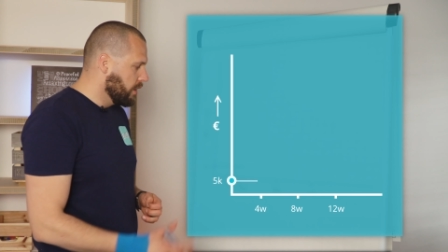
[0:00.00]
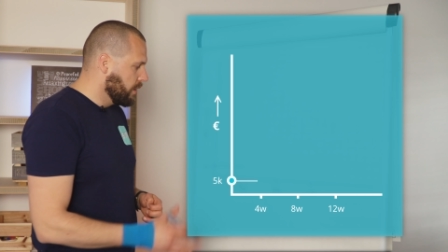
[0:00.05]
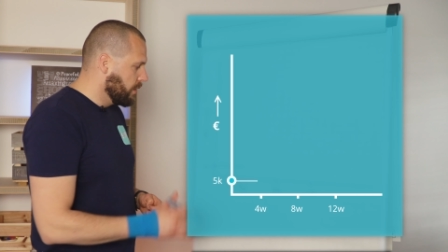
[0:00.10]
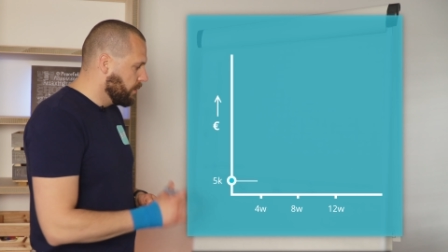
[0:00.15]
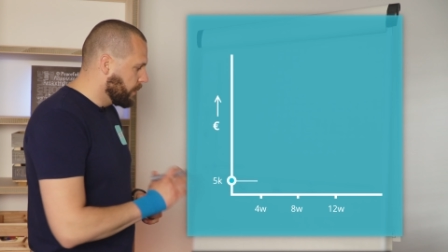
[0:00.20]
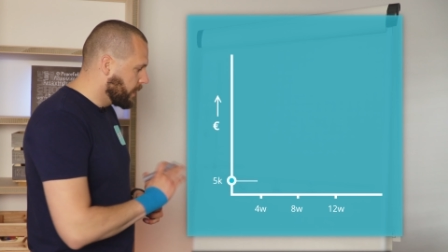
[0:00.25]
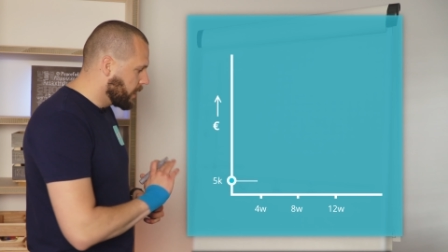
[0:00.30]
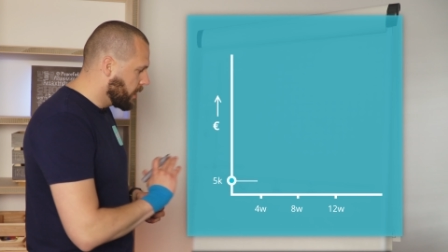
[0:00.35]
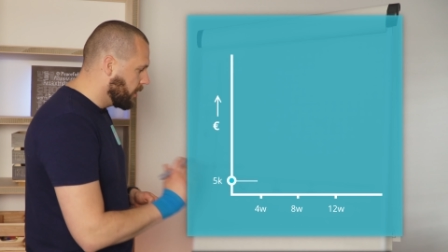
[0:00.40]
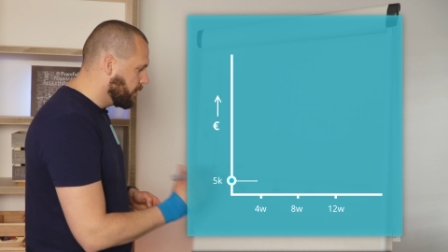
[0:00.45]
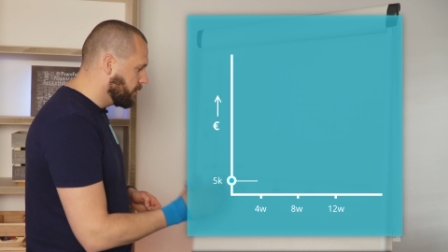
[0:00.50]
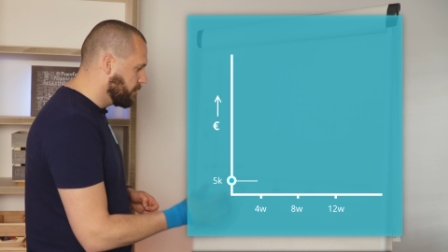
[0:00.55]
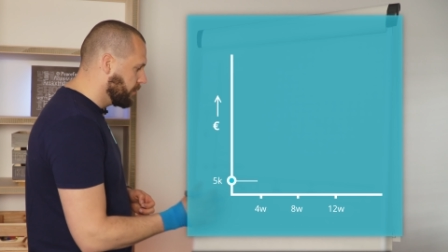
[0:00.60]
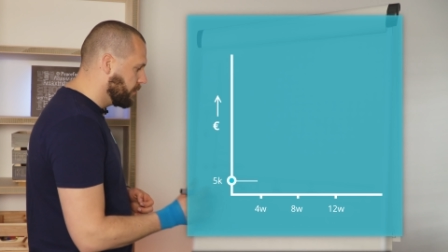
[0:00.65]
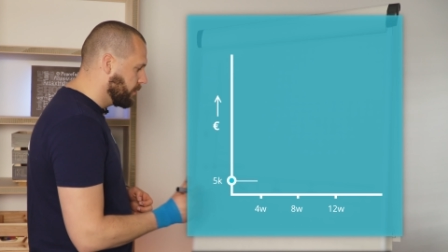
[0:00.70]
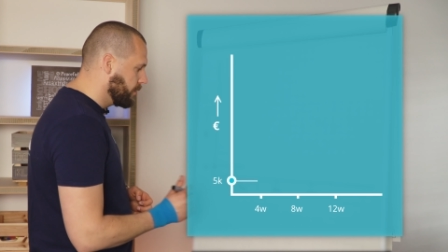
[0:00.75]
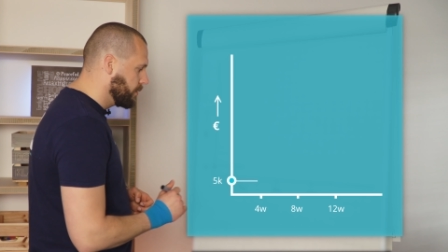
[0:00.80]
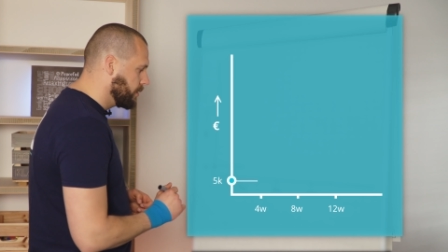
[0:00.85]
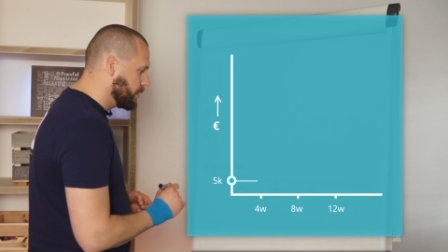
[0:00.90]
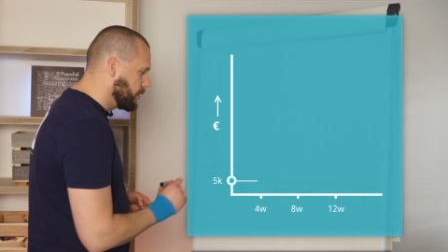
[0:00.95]
We're going
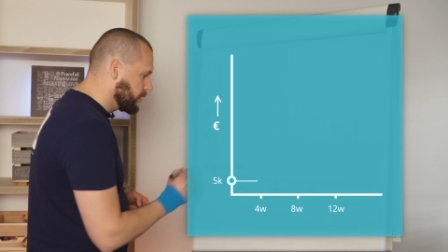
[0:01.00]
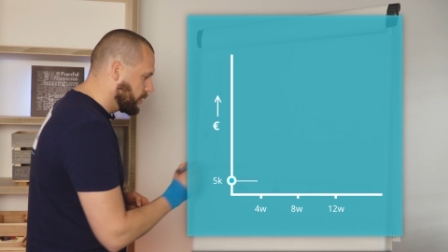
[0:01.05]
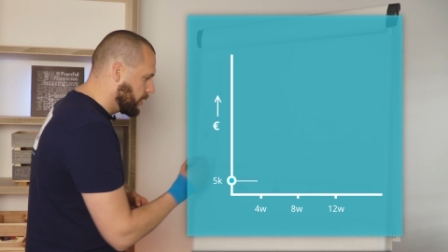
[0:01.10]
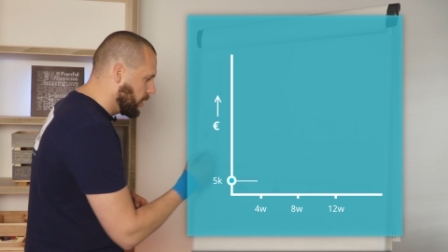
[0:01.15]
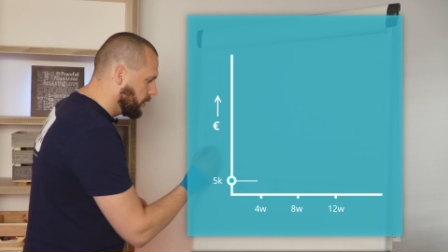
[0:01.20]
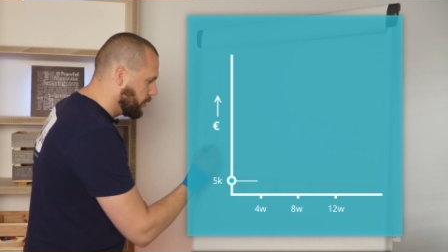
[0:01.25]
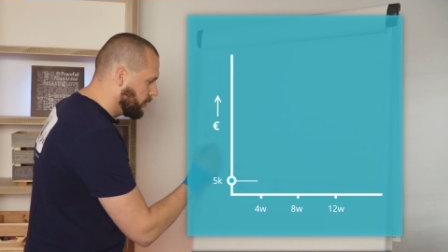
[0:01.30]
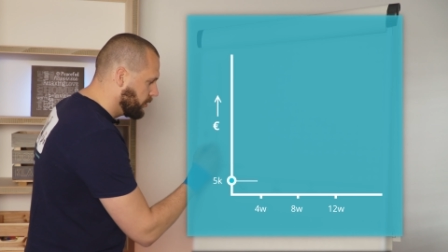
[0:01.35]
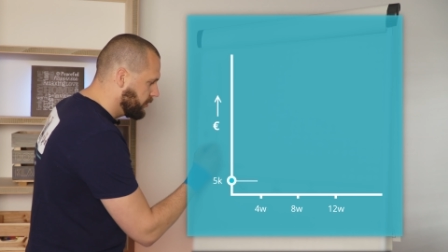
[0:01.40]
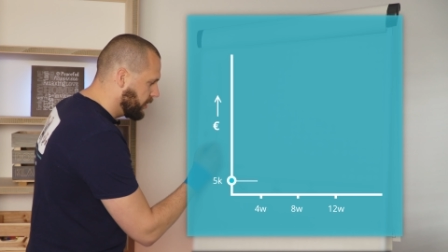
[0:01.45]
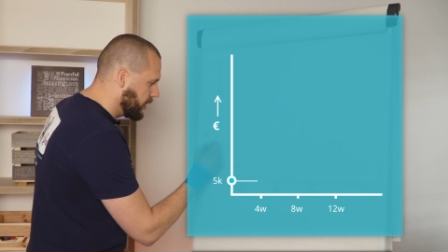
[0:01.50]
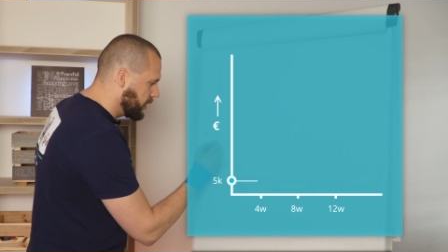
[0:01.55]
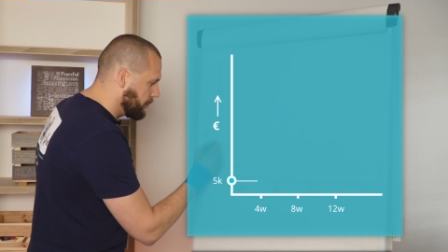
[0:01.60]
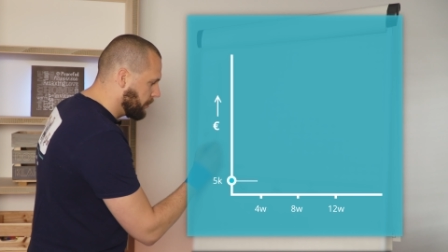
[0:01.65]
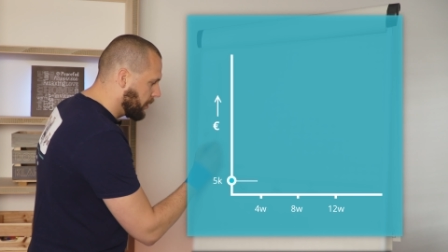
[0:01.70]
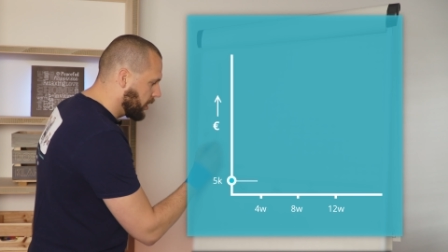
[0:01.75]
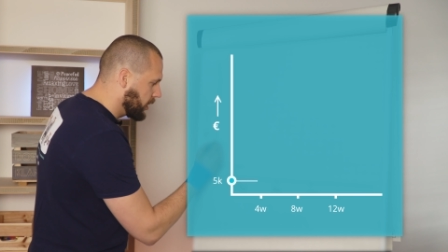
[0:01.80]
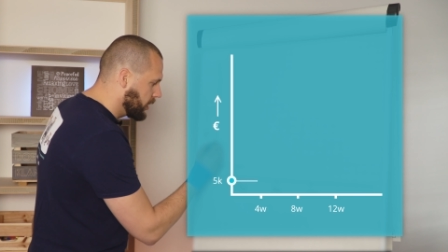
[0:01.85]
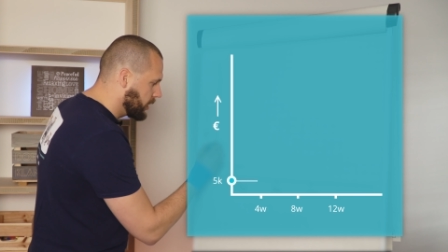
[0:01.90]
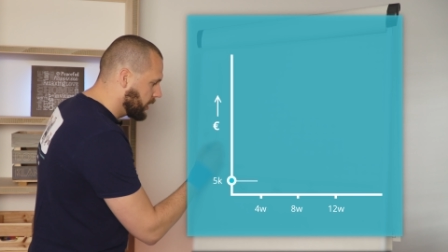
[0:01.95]
to go set a
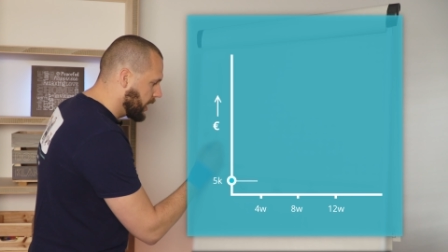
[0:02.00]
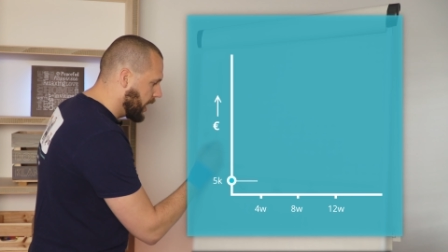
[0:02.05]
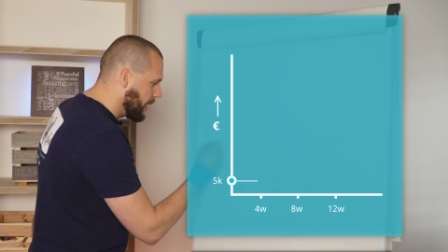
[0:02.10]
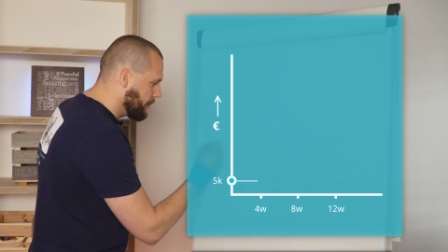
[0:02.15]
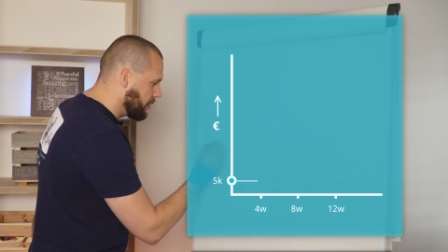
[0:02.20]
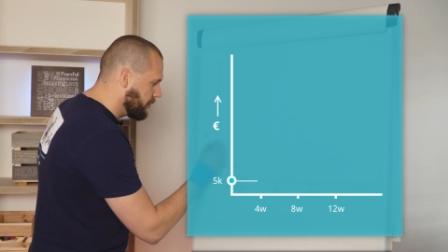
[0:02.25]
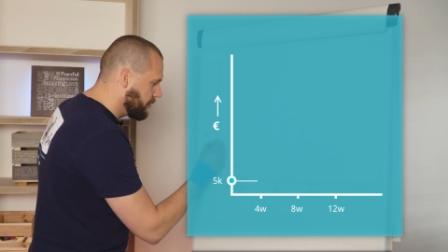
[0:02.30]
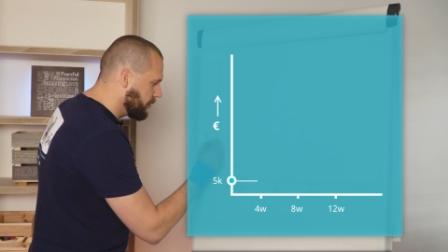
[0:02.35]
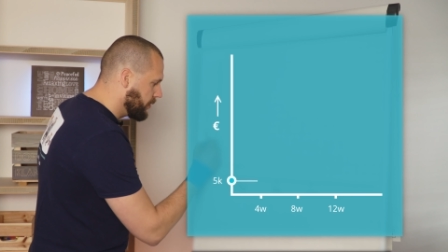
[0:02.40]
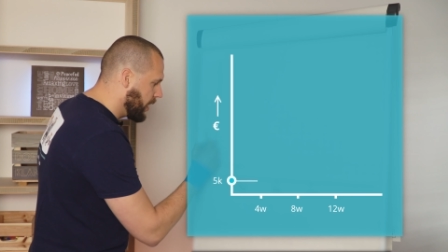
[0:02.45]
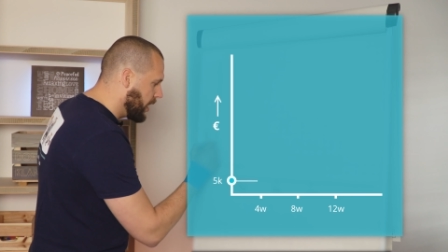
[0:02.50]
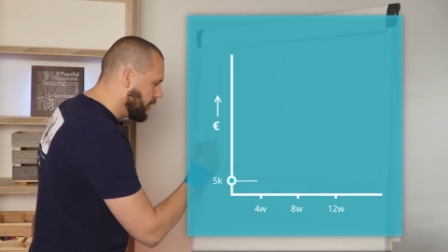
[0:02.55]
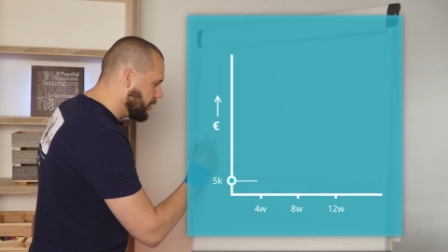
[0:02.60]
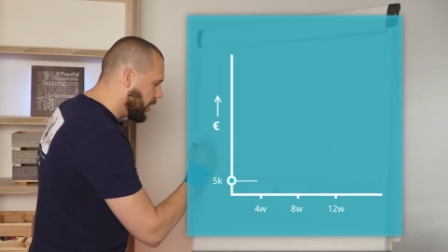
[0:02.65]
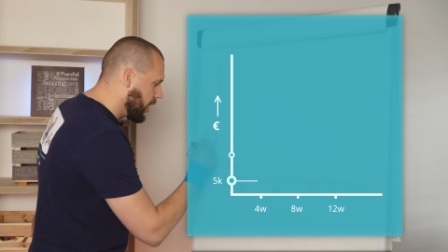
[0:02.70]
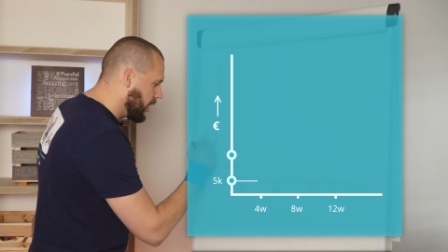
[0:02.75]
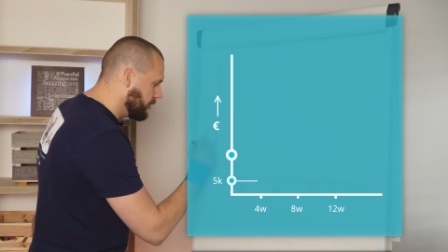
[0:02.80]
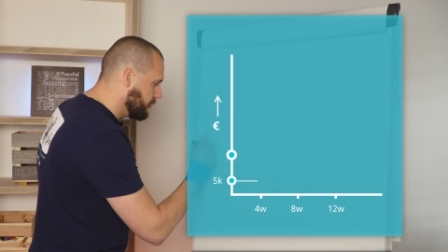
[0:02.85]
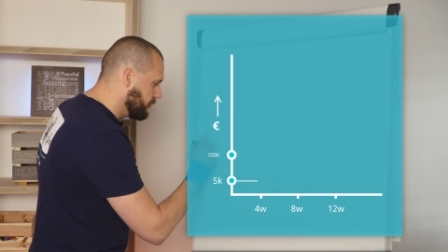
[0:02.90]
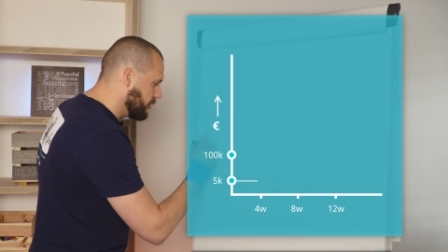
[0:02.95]
market cap of around
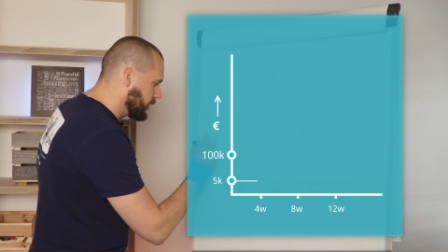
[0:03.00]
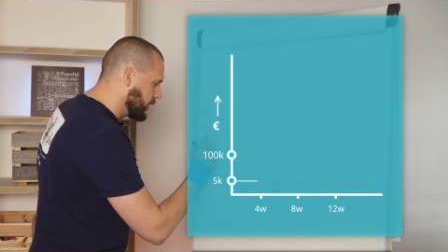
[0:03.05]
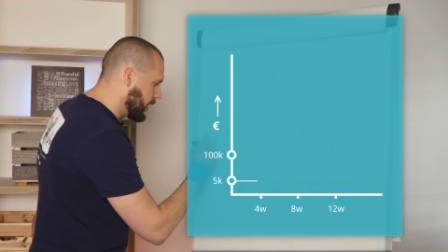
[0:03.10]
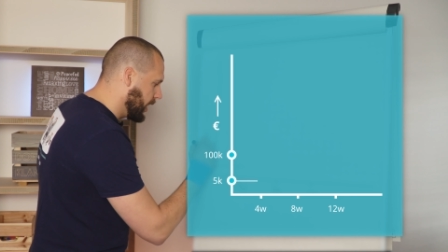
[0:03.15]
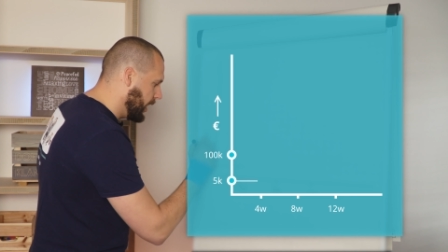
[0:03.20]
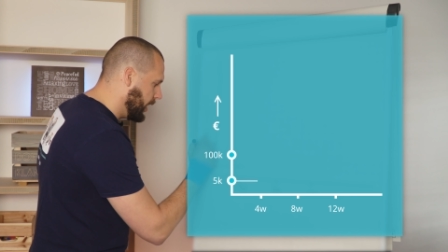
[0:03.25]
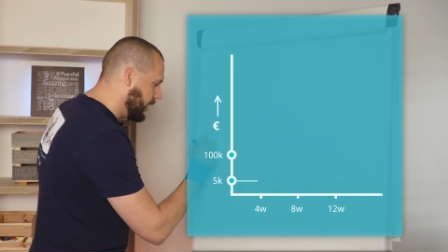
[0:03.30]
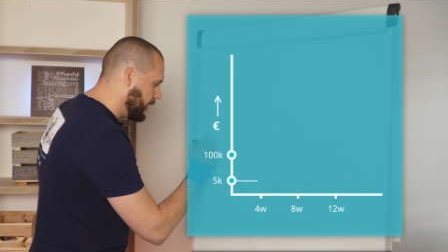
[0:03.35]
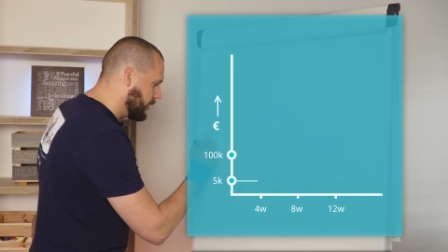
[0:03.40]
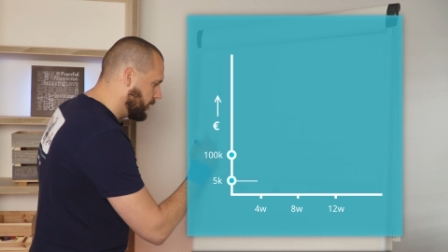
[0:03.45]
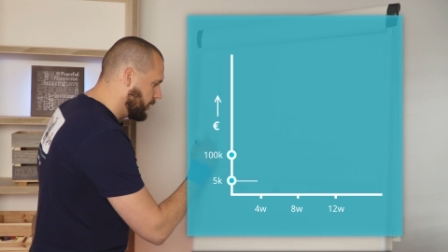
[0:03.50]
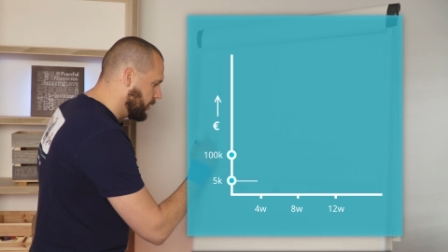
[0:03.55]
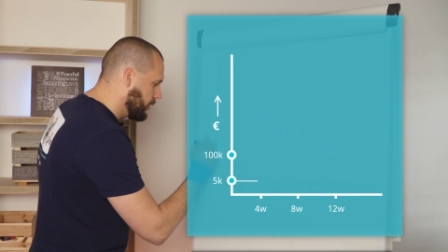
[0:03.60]
100K